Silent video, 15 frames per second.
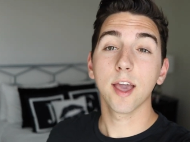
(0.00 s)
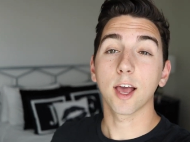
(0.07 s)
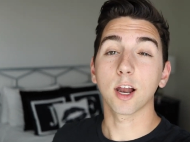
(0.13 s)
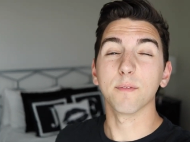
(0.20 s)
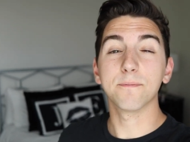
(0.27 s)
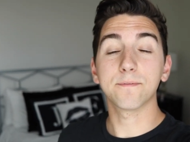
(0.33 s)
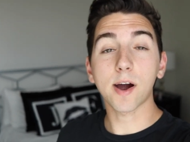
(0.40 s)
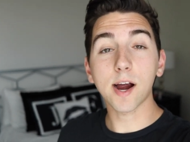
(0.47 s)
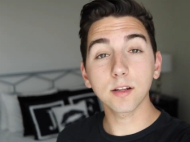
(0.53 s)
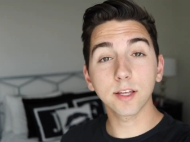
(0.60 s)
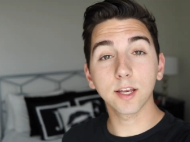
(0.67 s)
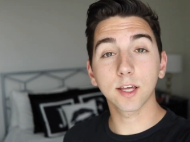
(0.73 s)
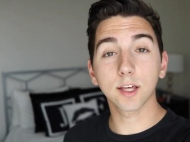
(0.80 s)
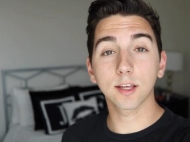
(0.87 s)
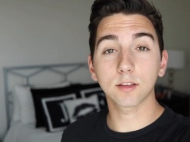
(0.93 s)
And I'm
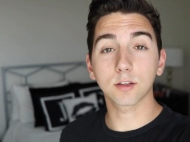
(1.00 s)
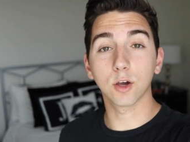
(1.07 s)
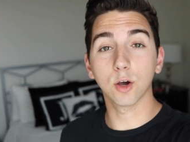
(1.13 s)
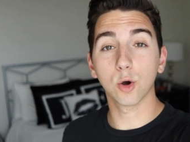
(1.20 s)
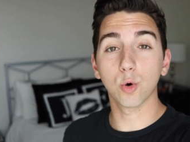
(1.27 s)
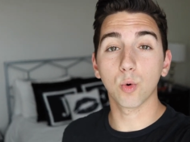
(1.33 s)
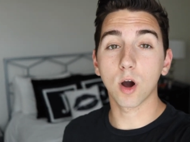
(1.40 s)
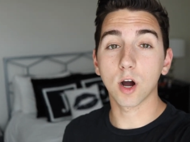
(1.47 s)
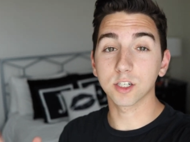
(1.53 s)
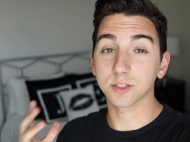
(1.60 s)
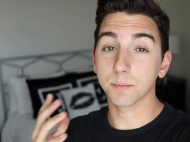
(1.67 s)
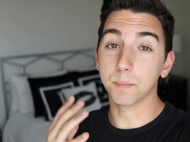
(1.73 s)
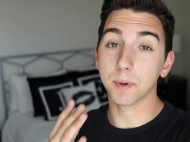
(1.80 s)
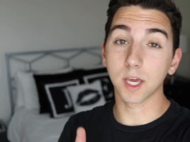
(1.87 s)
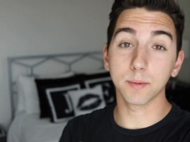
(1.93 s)
finally gonna get to go
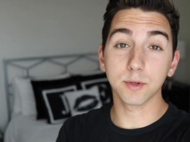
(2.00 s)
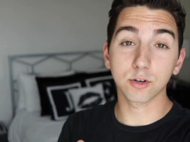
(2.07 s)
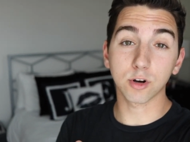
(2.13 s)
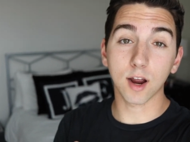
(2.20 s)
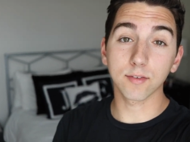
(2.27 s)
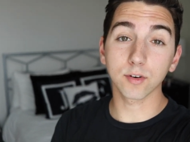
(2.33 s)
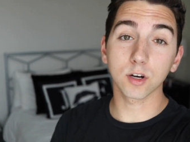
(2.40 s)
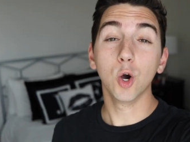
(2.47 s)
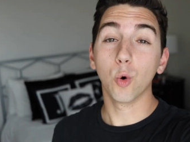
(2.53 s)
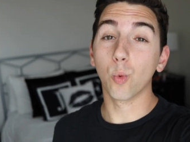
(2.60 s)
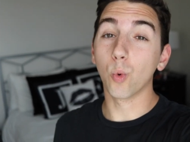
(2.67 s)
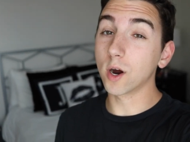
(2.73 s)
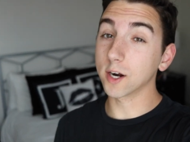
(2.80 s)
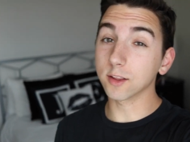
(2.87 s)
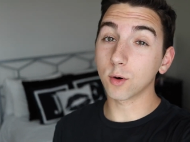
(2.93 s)
watch Baby Driver.
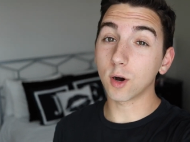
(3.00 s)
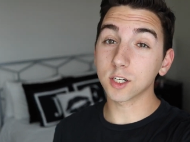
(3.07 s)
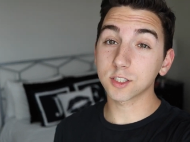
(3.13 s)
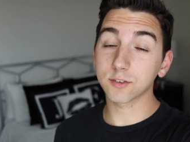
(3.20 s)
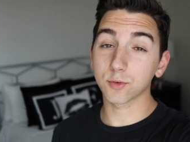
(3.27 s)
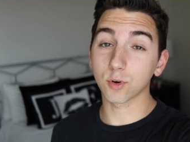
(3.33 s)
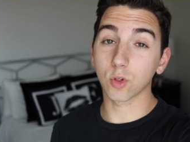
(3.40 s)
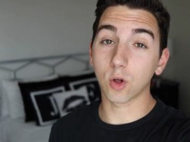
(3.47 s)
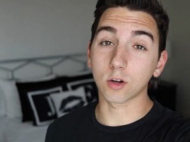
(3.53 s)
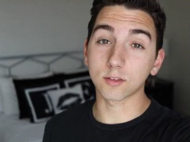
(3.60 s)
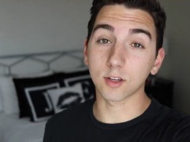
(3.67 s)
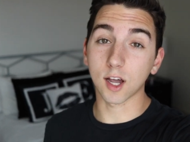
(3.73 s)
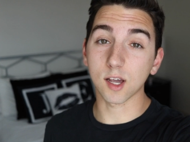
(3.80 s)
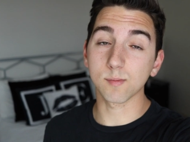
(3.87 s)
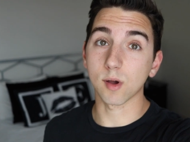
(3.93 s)
Wanting to watch it for a long
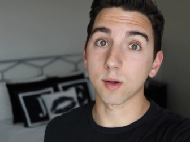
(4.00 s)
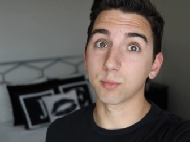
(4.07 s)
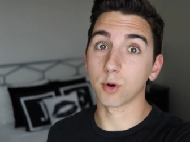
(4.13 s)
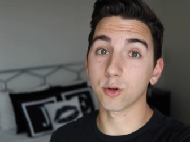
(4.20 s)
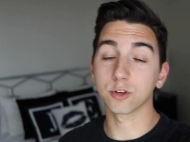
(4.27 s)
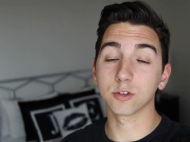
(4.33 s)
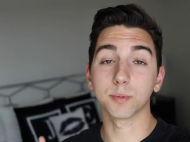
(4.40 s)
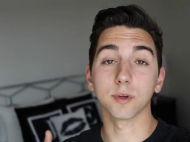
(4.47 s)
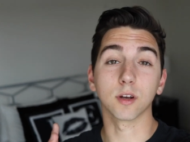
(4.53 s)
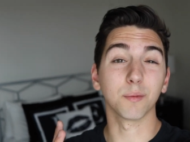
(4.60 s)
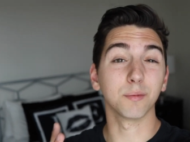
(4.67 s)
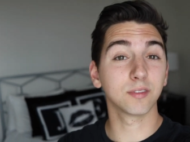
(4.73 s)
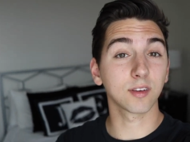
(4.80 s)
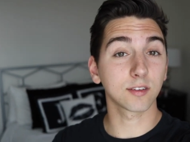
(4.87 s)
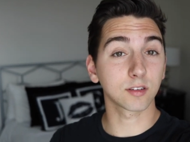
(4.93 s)
time. My brother's been
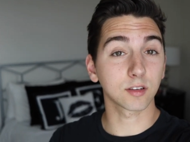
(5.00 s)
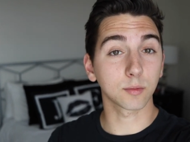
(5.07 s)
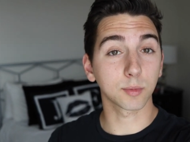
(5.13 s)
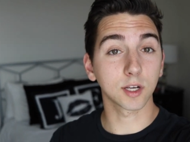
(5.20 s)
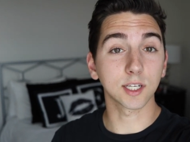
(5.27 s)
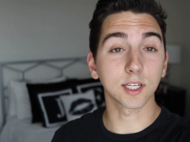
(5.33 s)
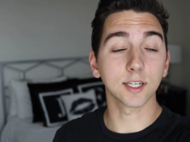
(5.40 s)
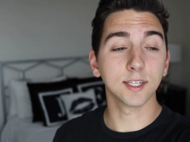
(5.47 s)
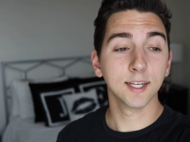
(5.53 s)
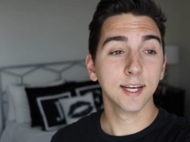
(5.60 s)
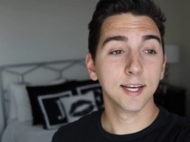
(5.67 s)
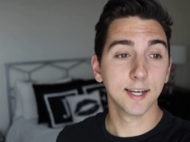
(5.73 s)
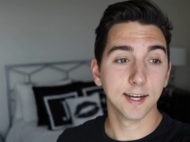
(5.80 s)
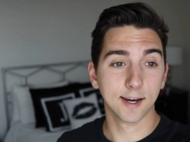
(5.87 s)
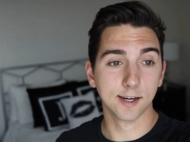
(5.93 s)
obsessing about it.
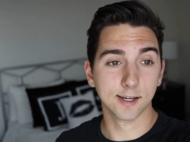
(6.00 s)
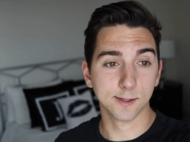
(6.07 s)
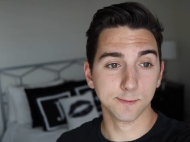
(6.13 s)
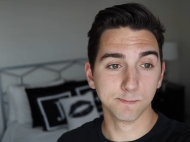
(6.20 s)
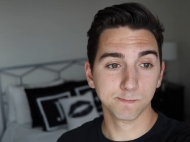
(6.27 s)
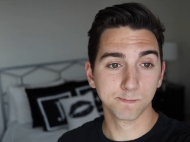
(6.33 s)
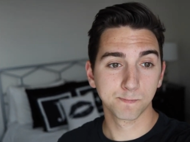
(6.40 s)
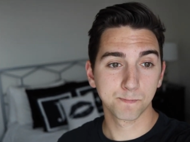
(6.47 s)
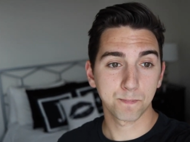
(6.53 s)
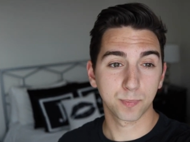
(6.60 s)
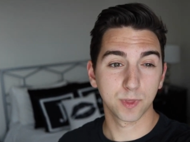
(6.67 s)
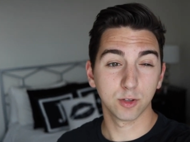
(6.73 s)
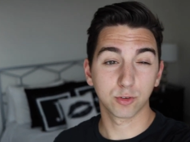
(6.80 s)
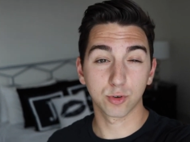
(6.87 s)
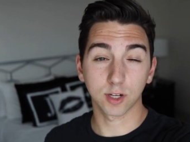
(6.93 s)
Um,
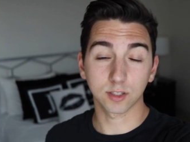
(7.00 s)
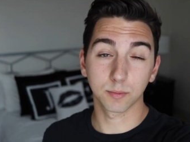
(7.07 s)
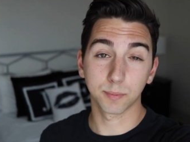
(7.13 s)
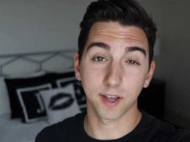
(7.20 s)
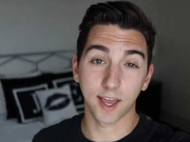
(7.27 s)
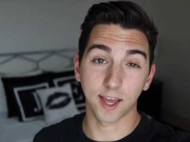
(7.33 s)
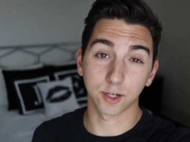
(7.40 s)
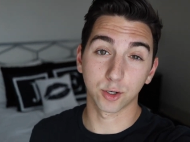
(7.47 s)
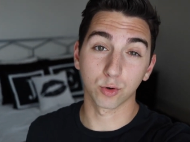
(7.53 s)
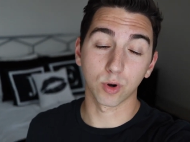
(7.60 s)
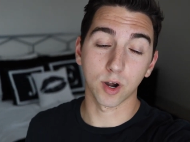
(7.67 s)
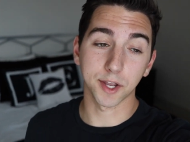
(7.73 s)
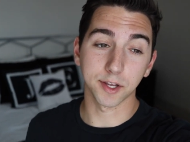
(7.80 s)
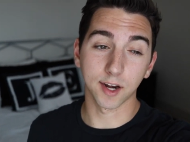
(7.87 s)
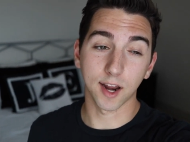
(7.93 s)
it's directed by Edgar
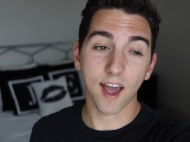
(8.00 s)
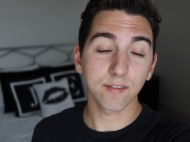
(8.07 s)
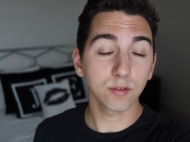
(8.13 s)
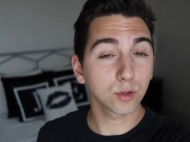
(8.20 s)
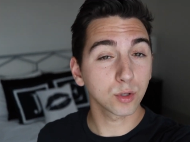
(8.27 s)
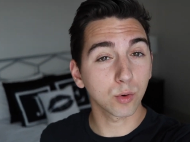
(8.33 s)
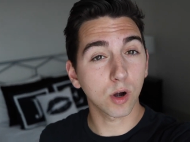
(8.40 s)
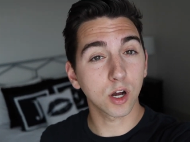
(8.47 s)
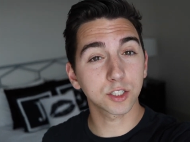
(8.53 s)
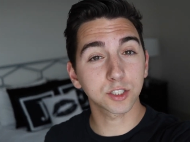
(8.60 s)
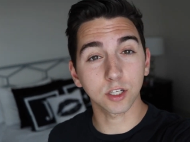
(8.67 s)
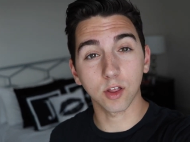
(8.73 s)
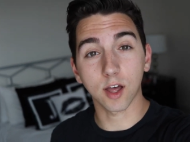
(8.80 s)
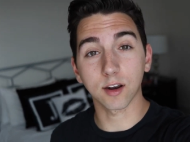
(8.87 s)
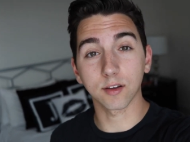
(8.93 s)
Wright, and I haven't really watched
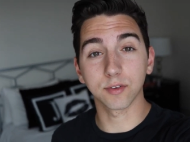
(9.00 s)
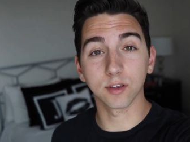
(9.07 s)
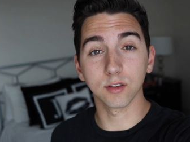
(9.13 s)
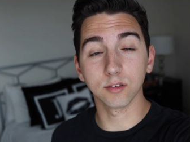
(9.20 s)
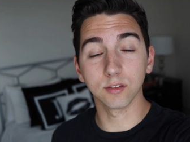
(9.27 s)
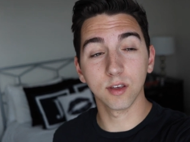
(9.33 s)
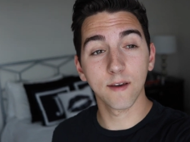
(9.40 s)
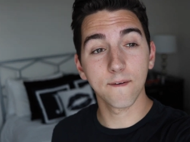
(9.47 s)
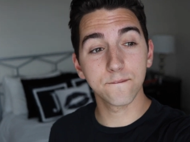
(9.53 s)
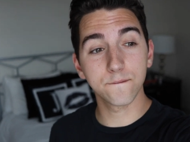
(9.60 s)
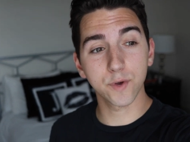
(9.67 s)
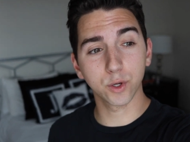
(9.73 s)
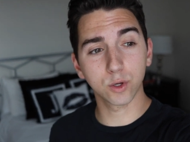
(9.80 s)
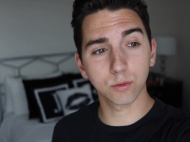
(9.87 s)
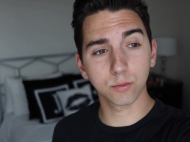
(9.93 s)
a lot of his
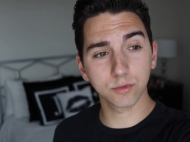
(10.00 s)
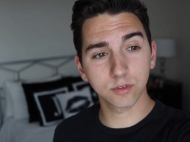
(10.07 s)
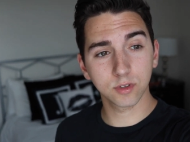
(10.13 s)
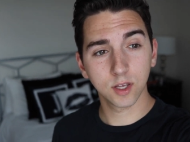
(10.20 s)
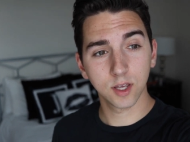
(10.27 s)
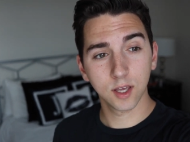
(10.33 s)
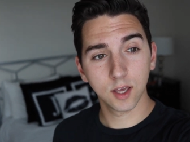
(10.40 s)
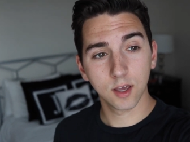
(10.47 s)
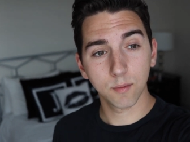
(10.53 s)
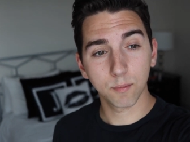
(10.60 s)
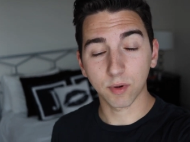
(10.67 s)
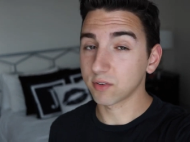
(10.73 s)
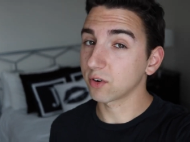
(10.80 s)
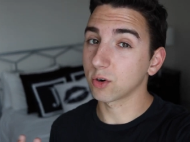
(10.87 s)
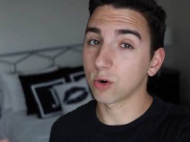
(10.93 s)
films
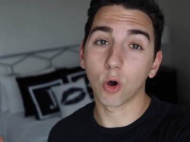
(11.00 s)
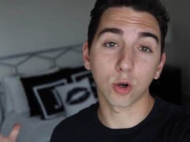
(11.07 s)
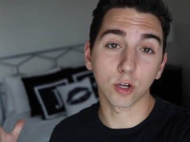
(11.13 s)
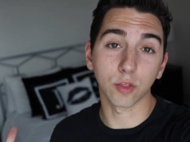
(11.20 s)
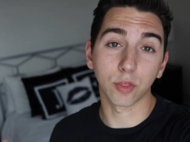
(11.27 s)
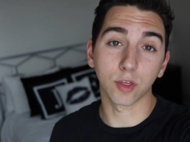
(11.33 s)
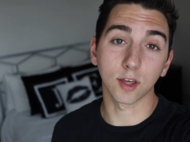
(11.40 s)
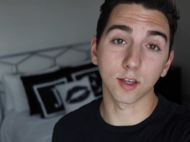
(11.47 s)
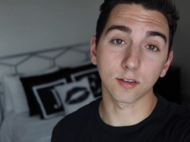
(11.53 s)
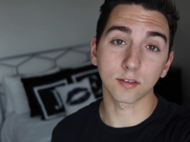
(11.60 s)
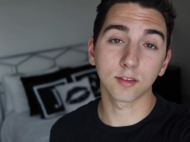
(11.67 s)
but I've heard all good things.